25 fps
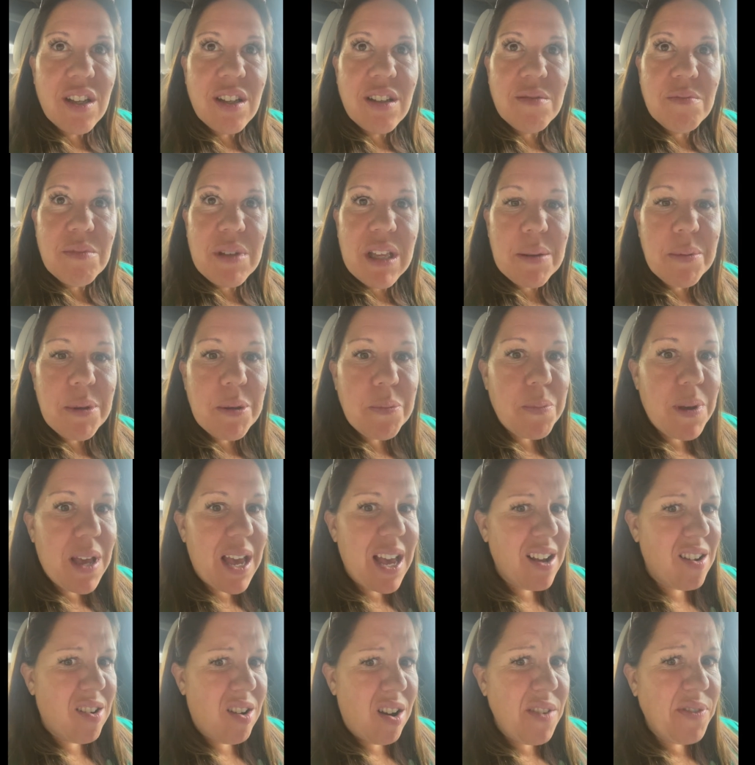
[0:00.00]
maybe
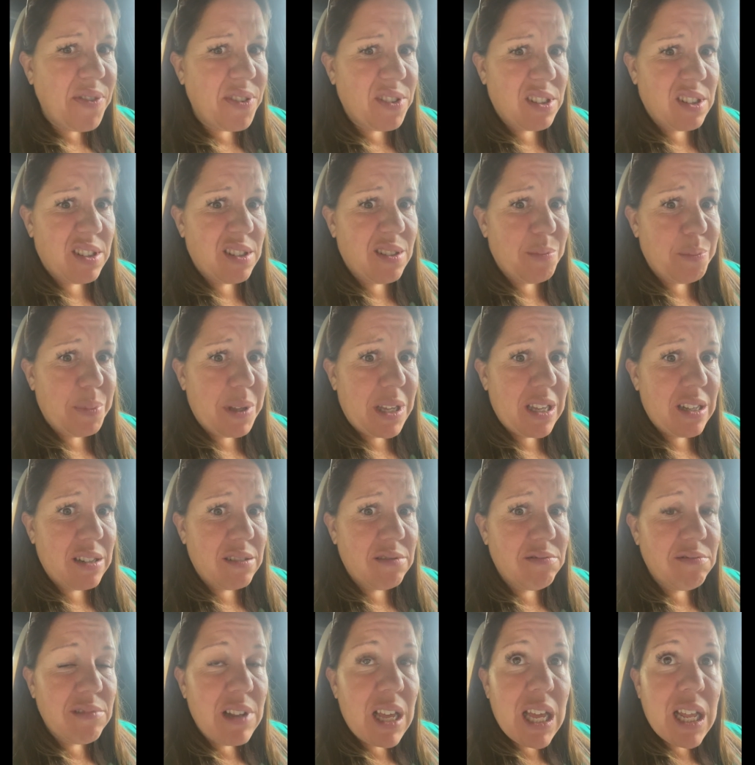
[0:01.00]
back off a little bit
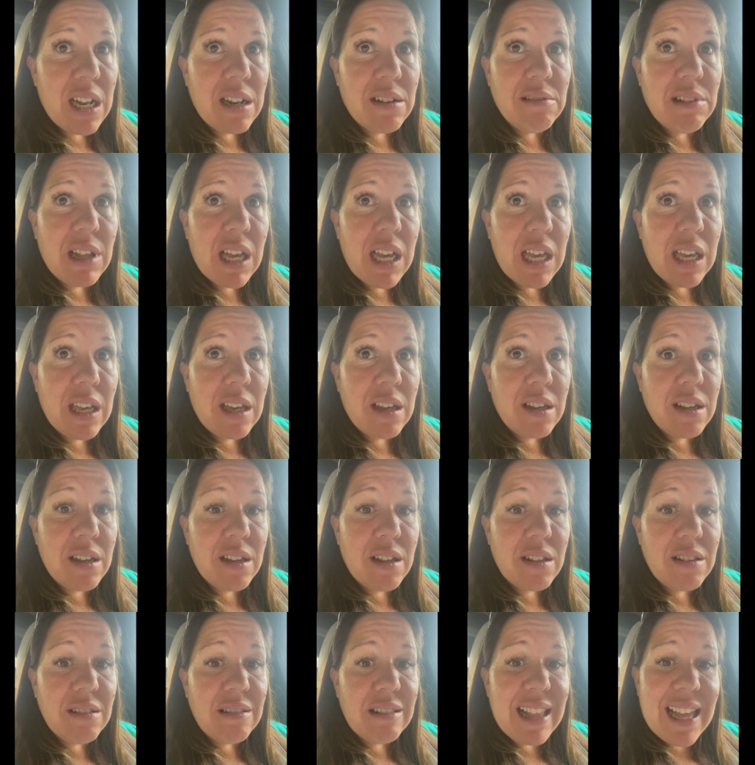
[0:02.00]
and like
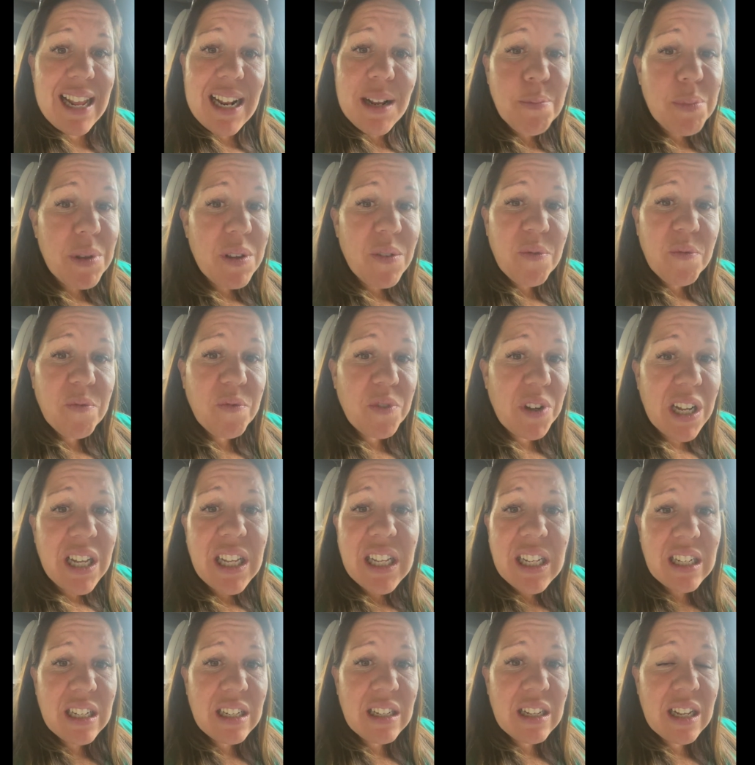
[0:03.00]
let it be
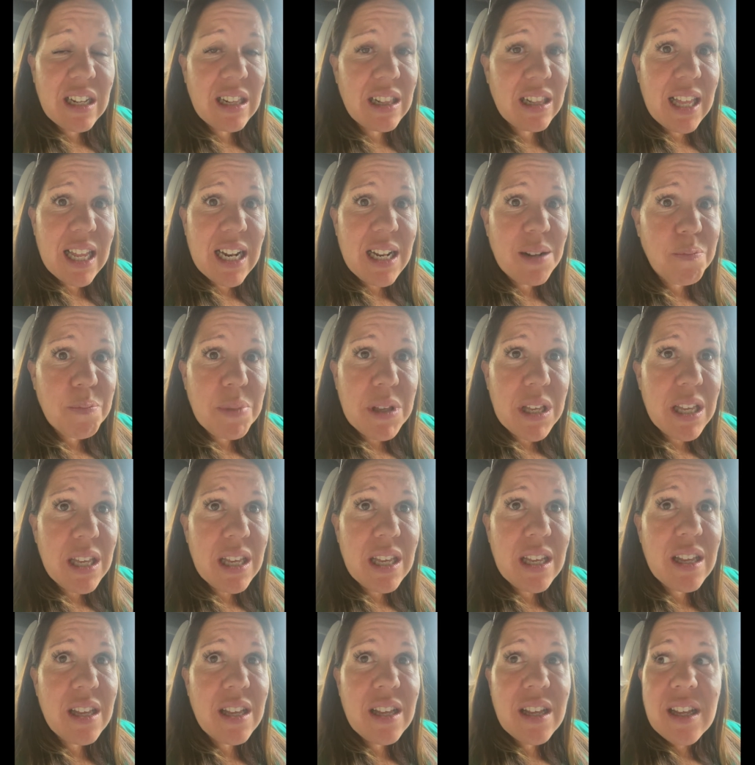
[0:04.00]
fun, and let it
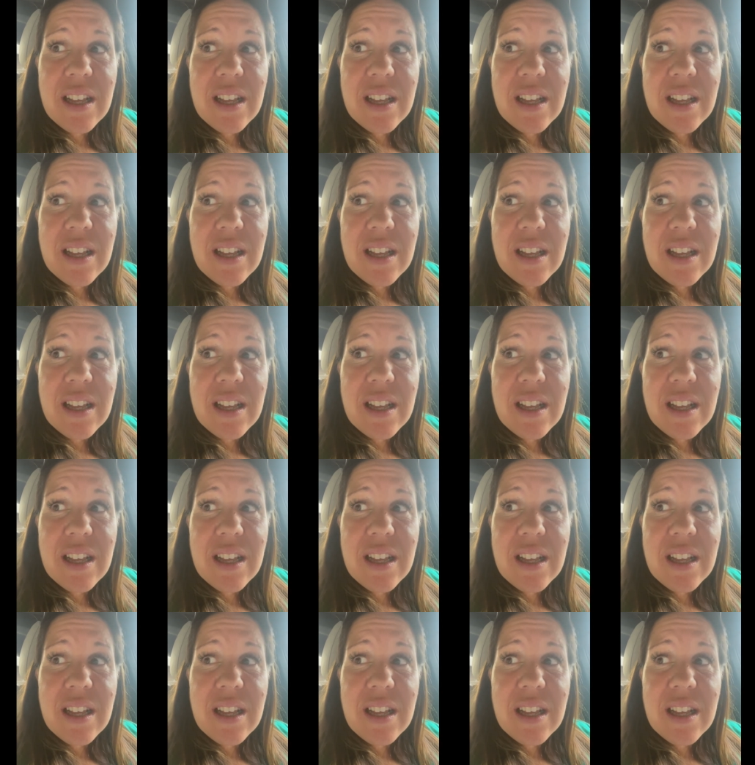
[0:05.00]
be